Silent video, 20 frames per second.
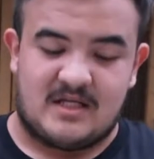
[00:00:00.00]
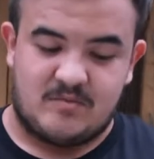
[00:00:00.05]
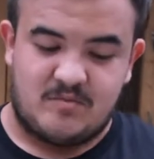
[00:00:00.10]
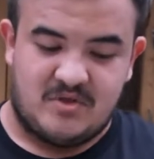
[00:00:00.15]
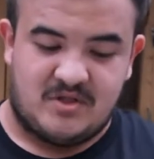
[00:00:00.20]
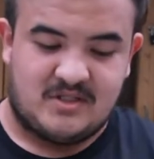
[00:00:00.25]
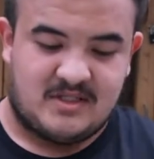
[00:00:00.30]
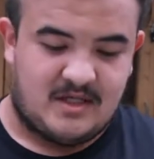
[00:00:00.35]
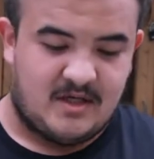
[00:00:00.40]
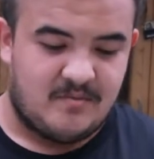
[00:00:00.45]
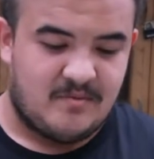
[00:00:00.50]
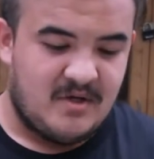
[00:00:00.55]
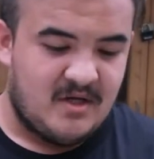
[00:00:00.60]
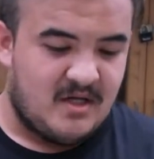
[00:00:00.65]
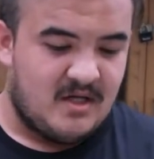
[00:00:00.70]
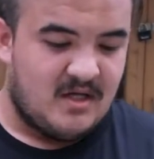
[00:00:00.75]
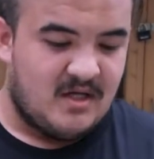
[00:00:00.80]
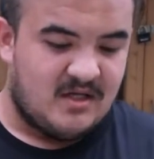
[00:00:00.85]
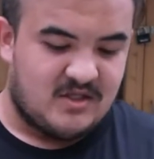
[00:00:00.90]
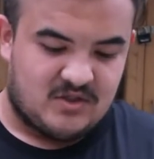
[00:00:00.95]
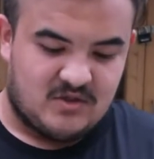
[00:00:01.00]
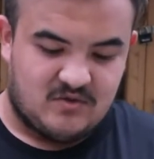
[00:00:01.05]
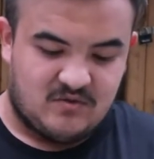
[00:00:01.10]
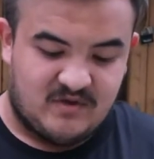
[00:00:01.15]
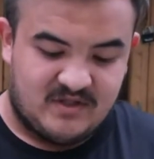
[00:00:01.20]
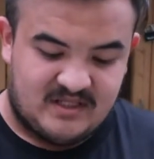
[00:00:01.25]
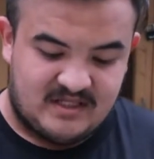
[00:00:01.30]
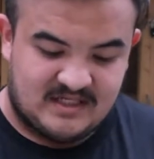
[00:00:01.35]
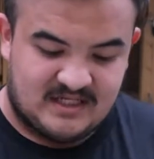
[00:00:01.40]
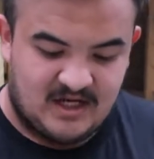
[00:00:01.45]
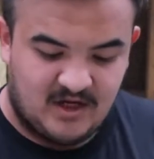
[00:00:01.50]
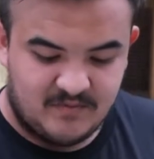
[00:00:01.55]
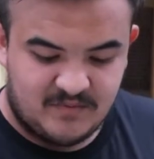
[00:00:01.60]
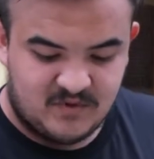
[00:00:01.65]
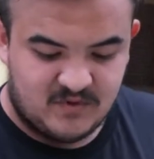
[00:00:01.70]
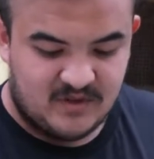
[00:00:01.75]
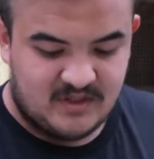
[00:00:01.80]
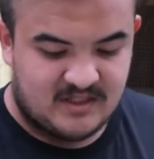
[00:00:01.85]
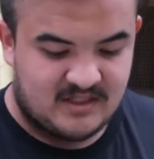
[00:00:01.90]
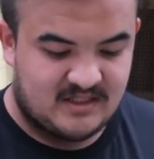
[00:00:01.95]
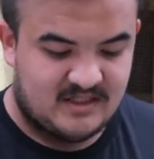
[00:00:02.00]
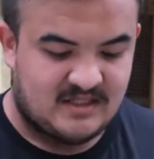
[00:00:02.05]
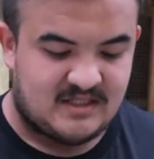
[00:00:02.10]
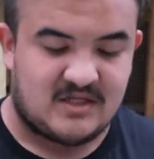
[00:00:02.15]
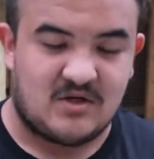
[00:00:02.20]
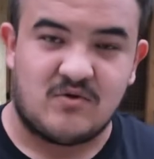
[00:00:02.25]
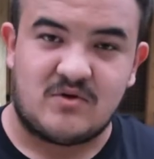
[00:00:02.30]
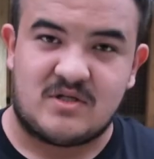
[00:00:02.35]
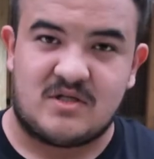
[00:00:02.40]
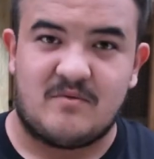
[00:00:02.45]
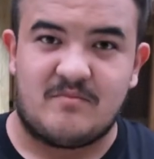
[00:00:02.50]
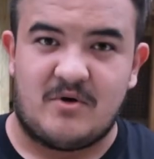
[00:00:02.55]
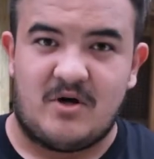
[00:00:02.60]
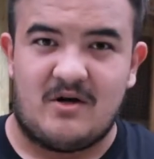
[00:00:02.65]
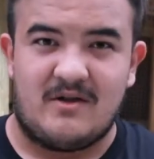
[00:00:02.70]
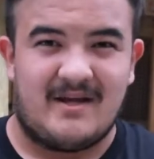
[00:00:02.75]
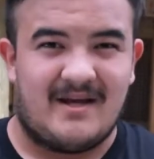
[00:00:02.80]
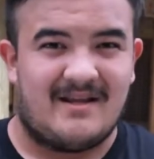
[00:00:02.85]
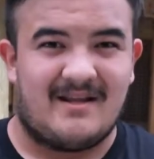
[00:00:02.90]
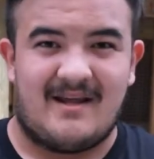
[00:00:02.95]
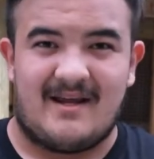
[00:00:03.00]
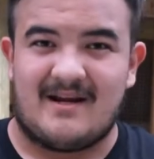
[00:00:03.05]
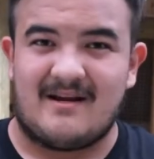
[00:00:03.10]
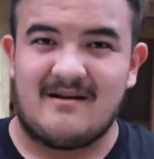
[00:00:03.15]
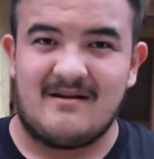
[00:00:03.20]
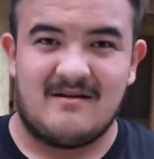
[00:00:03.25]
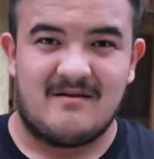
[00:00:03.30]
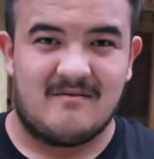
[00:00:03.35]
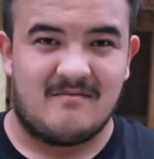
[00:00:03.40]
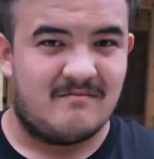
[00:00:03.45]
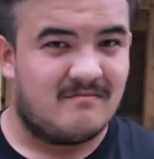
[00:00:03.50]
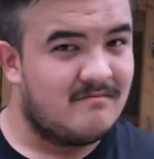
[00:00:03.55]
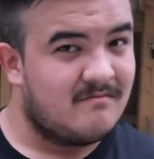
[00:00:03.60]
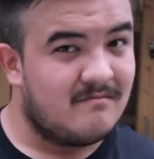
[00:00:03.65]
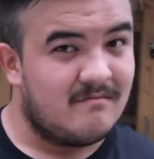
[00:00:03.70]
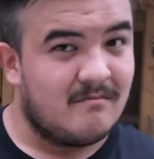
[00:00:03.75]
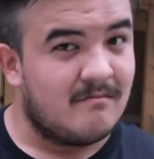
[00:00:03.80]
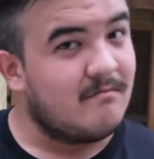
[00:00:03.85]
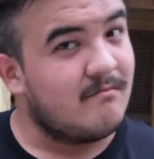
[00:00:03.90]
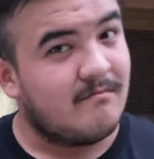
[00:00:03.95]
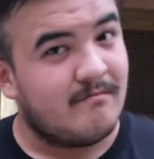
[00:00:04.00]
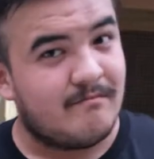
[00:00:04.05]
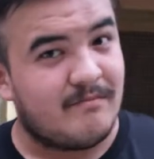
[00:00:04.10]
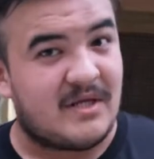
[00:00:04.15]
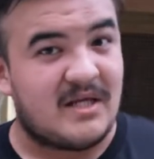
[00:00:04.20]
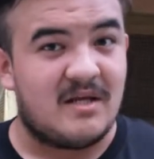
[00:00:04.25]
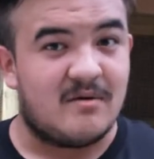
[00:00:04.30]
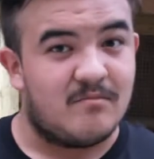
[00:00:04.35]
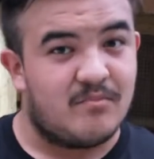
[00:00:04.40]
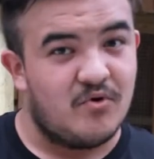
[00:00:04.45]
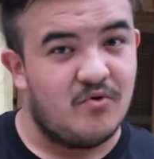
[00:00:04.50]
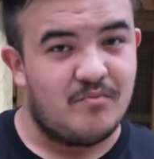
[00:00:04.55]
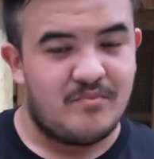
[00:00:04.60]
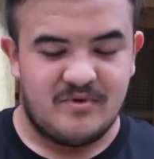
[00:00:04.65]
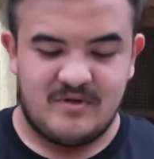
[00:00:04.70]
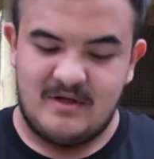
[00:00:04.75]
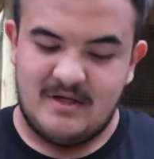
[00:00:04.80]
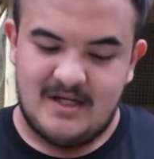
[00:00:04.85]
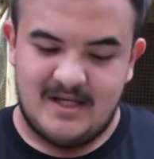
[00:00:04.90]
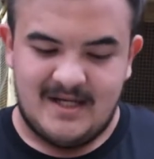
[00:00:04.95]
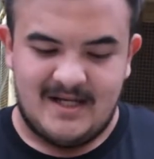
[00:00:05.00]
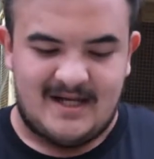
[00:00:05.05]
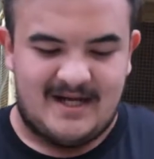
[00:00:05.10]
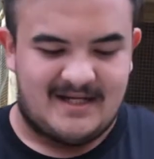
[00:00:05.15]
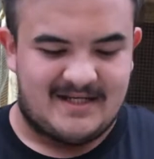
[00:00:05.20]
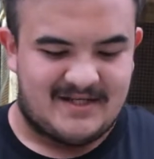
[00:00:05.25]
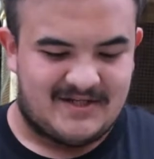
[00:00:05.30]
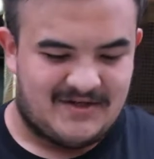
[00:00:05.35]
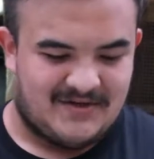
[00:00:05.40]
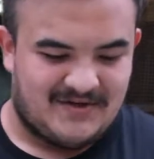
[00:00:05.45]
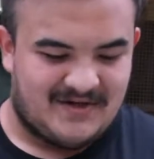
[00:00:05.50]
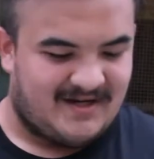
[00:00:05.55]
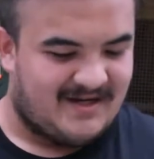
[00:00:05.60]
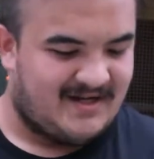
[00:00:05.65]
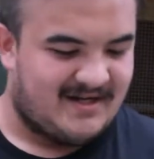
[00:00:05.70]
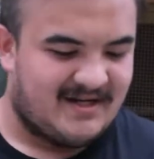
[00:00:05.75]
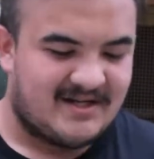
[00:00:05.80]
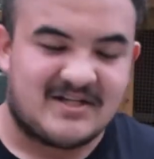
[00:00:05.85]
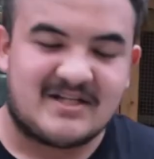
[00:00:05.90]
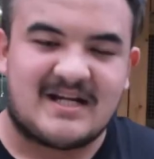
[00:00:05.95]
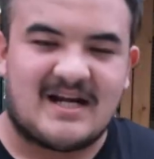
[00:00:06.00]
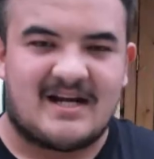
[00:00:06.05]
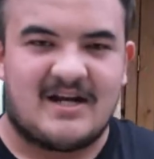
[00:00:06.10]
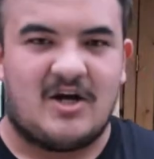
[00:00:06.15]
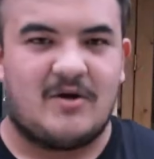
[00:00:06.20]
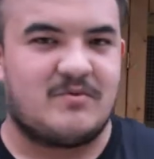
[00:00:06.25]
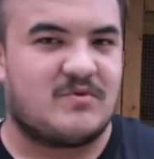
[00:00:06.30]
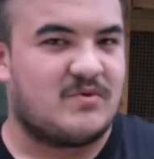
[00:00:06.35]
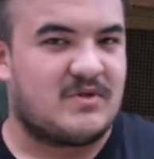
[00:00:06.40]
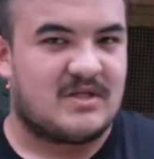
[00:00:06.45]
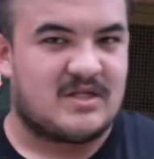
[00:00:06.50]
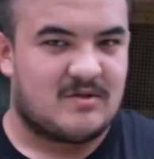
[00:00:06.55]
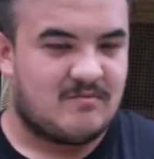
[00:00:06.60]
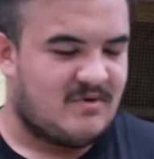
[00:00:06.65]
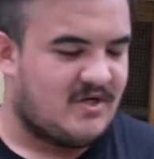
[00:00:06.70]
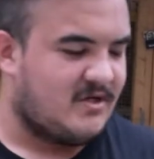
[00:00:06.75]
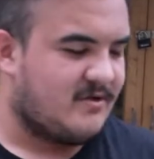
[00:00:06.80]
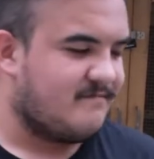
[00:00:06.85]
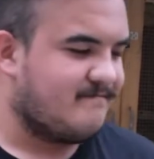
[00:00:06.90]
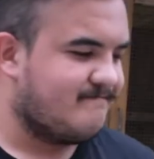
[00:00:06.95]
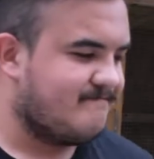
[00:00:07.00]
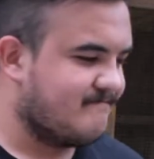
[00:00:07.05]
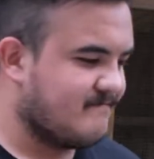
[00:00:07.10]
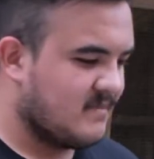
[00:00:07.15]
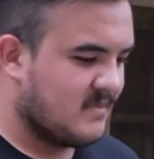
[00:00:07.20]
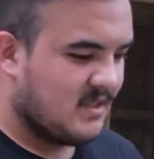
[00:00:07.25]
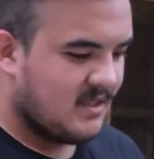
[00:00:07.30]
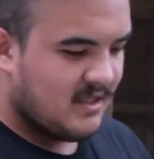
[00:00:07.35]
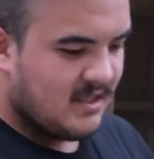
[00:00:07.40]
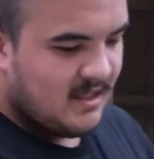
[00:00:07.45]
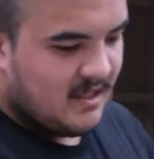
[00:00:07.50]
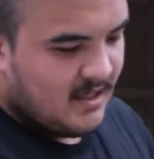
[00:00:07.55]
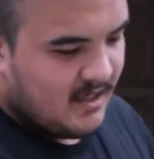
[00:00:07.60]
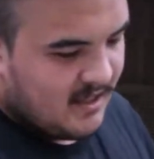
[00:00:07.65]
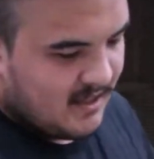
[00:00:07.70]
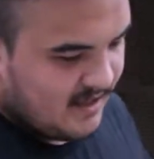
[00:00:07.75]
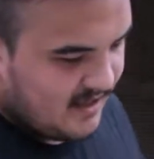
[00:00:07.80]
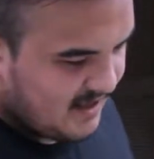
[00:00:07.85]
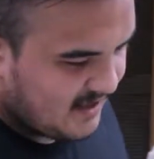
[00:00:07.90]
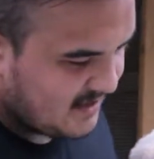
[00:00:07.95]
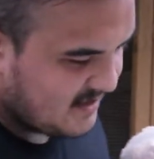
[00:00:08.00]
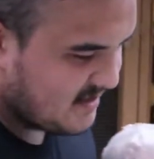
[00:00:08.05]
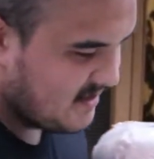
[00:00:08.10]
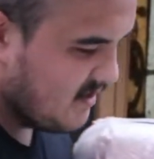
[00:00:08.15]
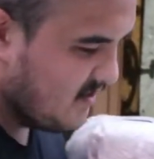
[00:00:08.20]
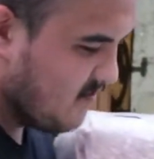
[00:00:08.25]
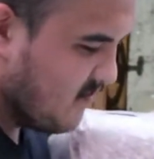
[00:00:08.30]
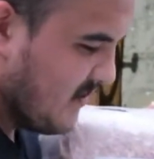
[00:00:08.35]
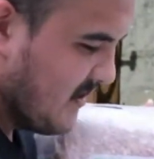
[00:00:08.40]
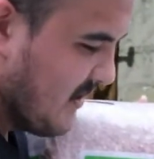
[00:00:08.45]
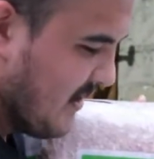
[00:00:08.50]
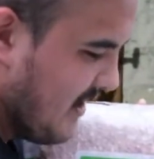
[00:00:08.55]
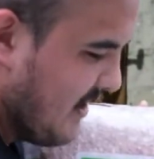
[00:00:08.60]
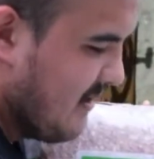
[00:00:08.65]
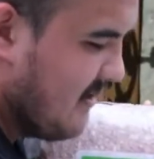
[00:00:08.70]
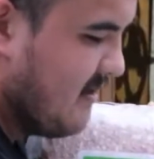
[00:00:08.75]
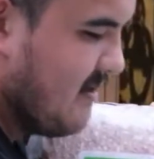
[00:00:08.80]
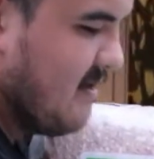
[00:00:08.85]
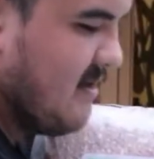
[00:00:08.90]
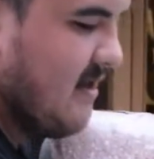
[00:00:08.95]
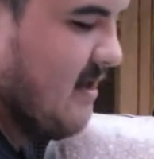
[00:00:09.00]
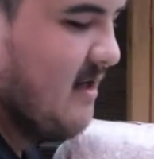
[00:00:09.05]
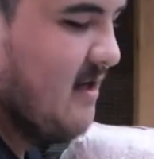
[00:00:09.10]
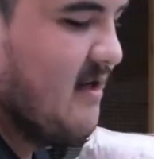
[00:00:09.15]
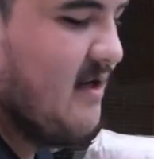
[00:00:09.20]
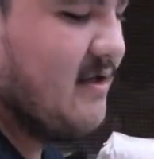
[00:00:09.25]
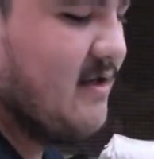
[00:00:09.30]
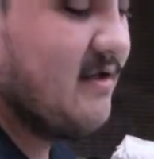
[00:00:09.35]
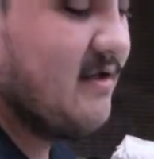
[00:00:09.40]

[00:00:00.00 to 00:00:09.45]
built up. So what this helps with is it soaks up all that like pee and poop, and so it just kind of helps with the smell. Next up, we got another